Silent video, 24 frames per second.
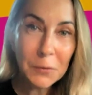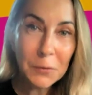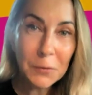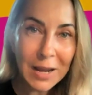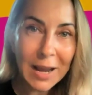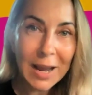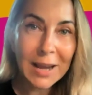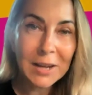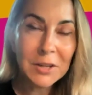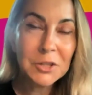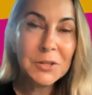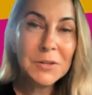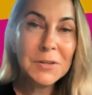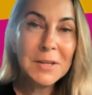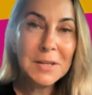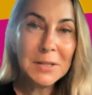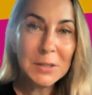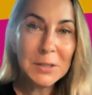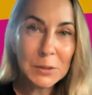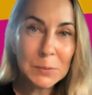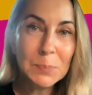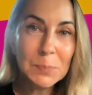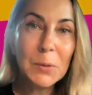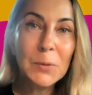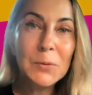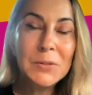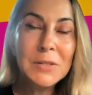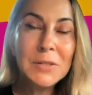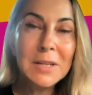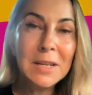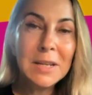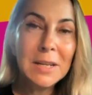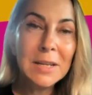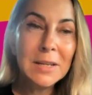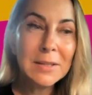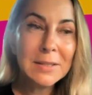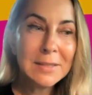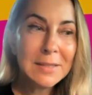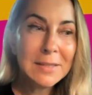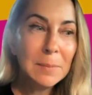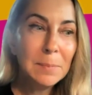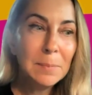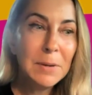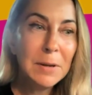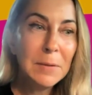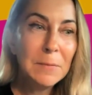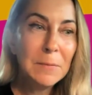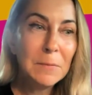for the action, it's bonding
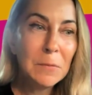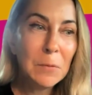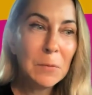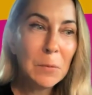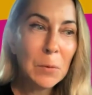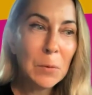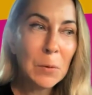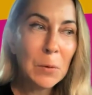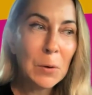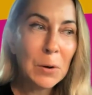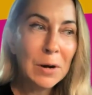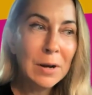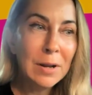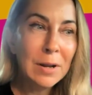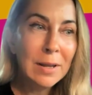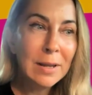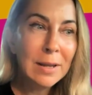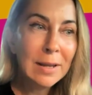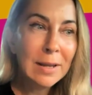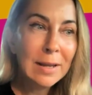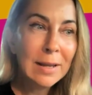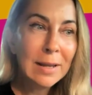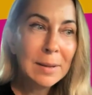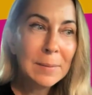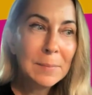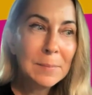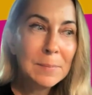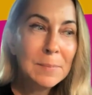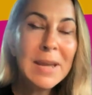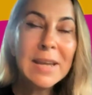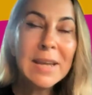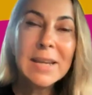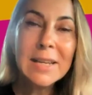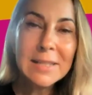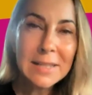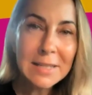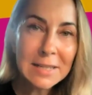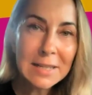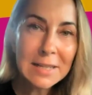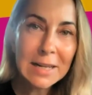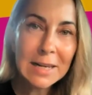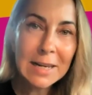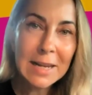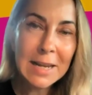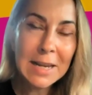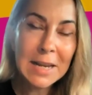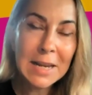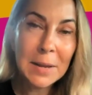simply for making this
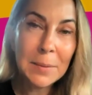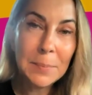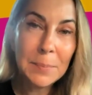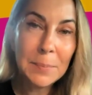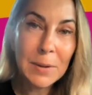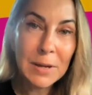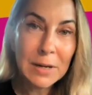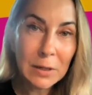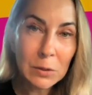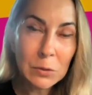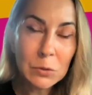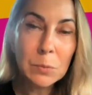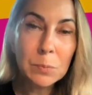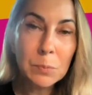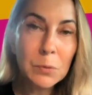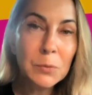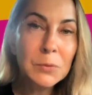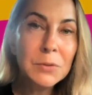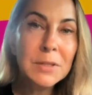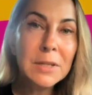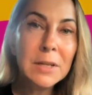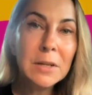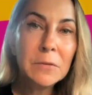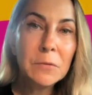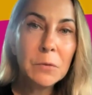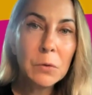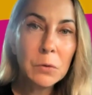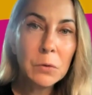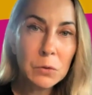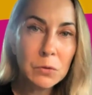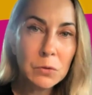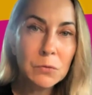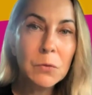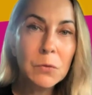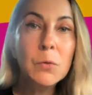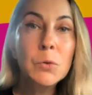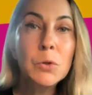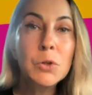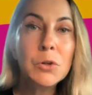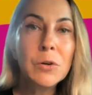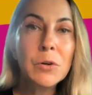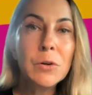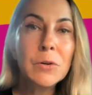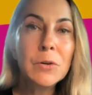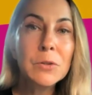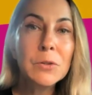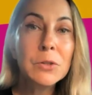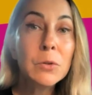cleanup and also bonding for
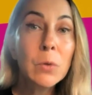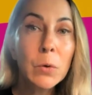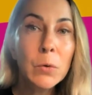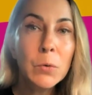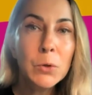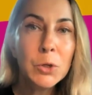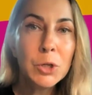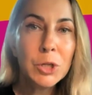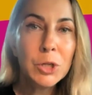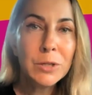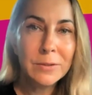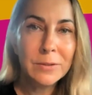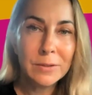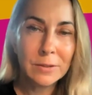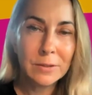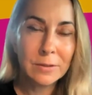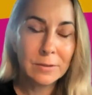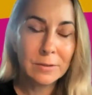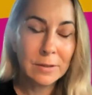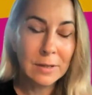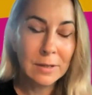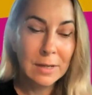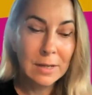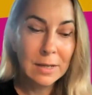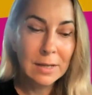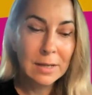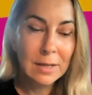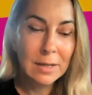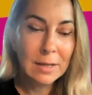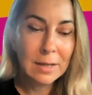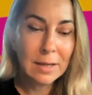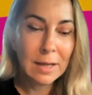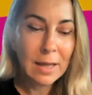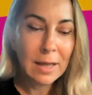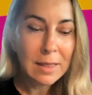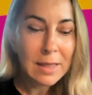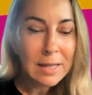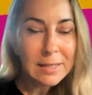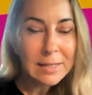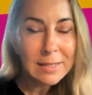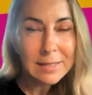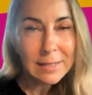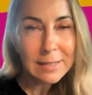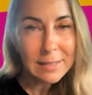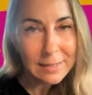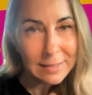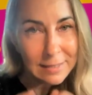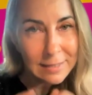future solutions. And that
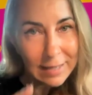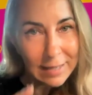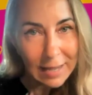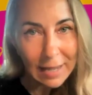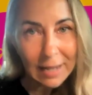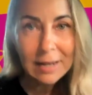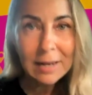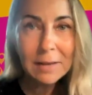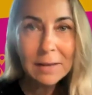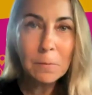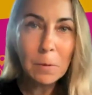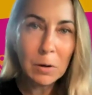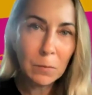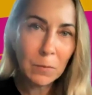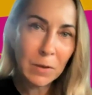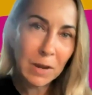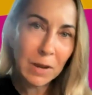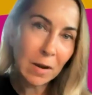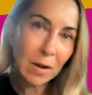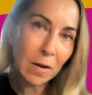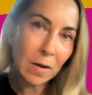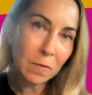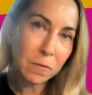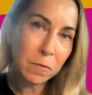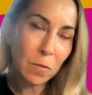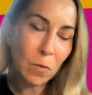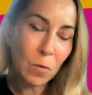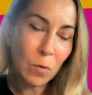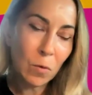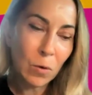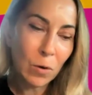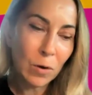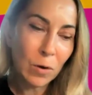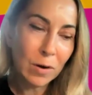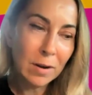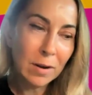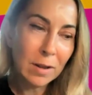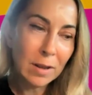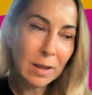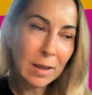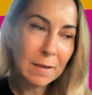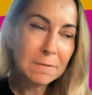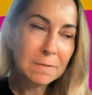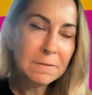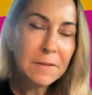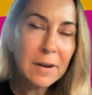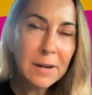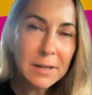is exactly what we are for,
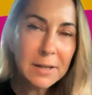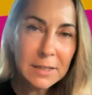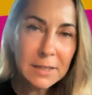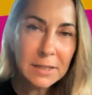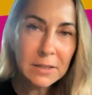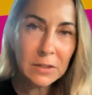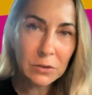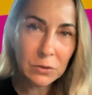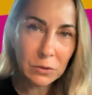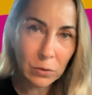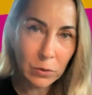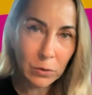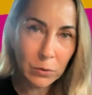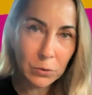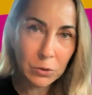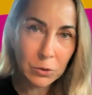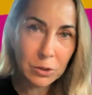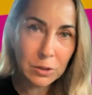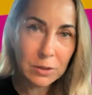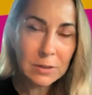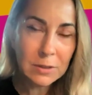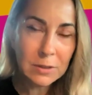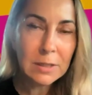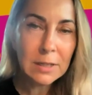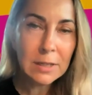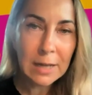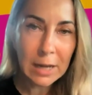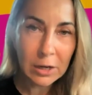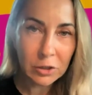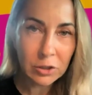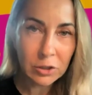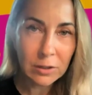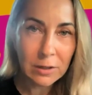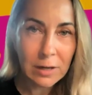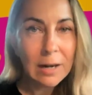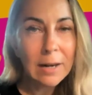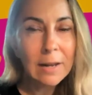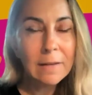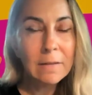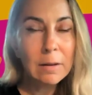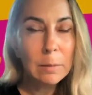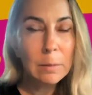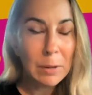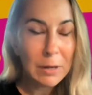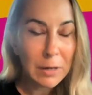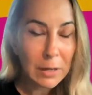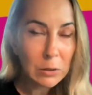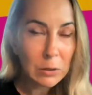finding the solutions in national
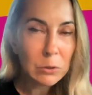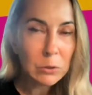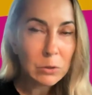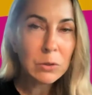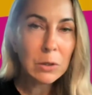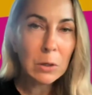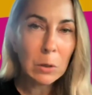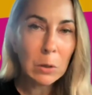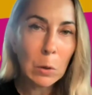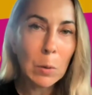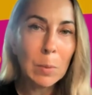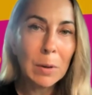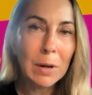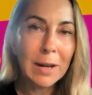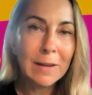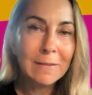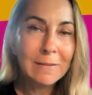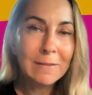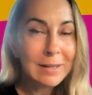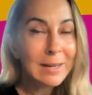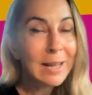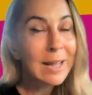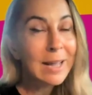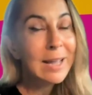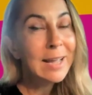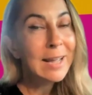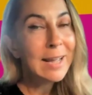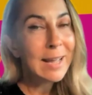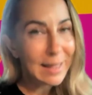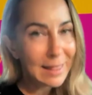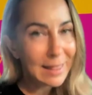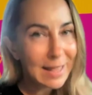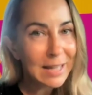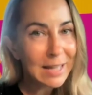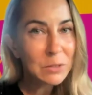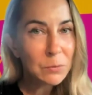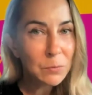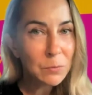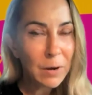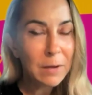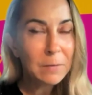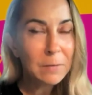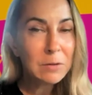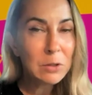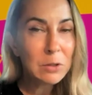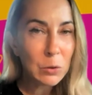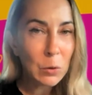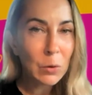level, but also in global level. And that's
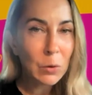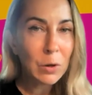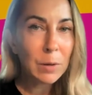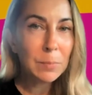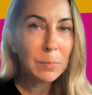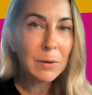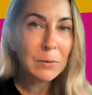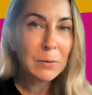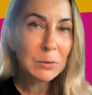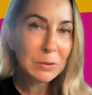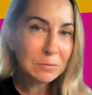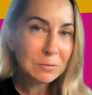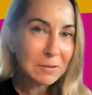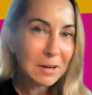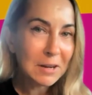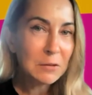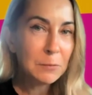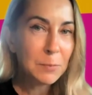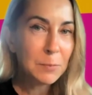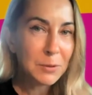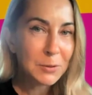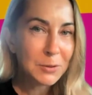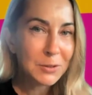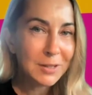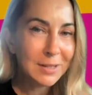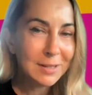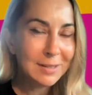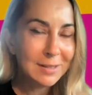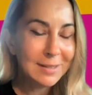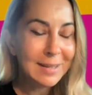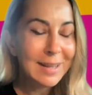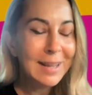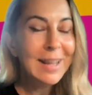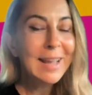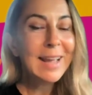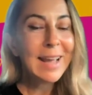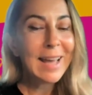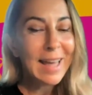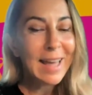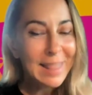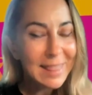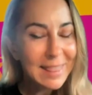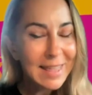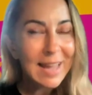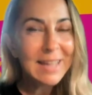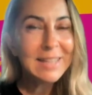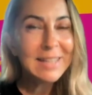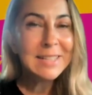why we talk about the 5%,
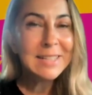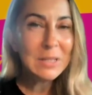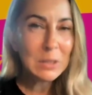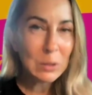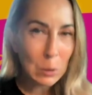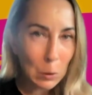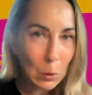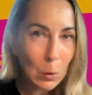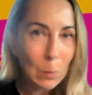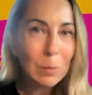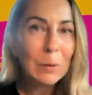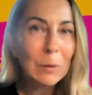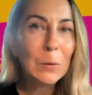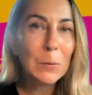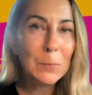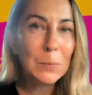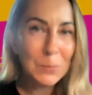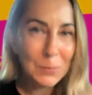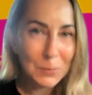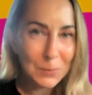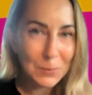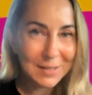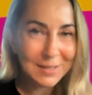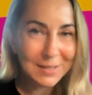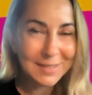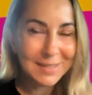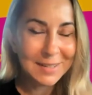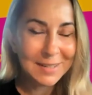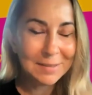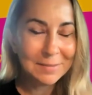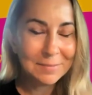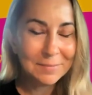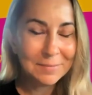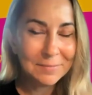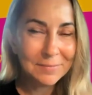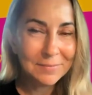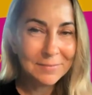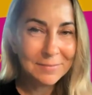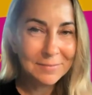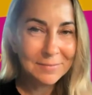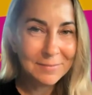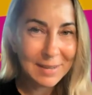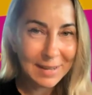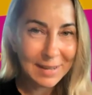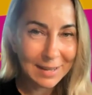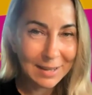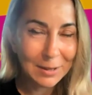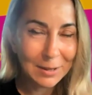and that is global community.
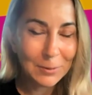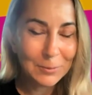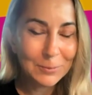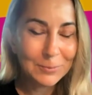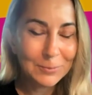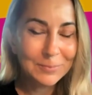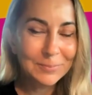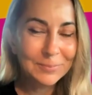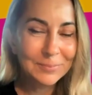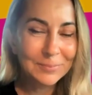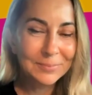Thank you.